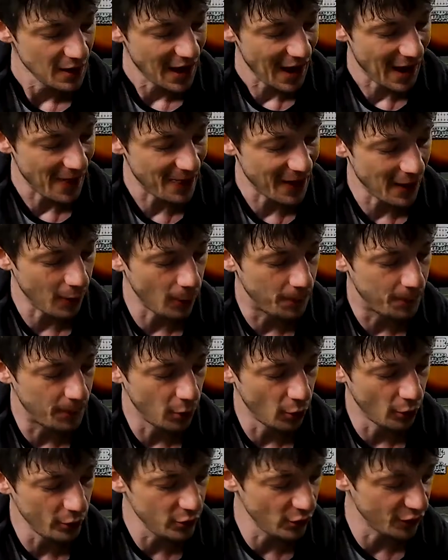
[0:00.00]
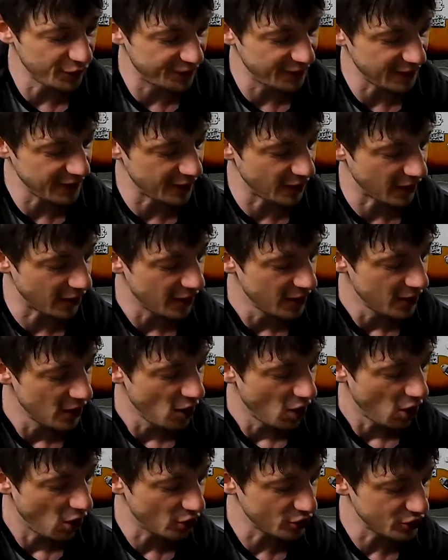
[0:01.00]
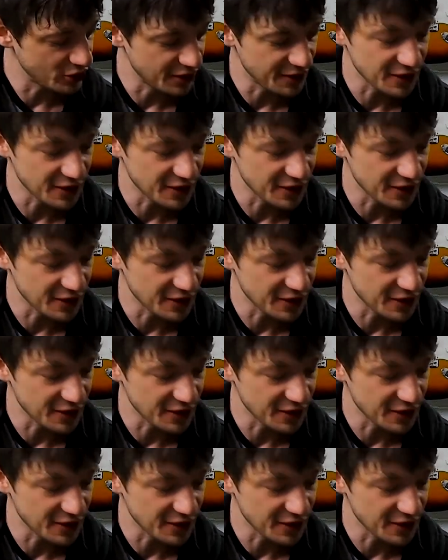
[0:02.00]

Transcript: and that will pull your finger onto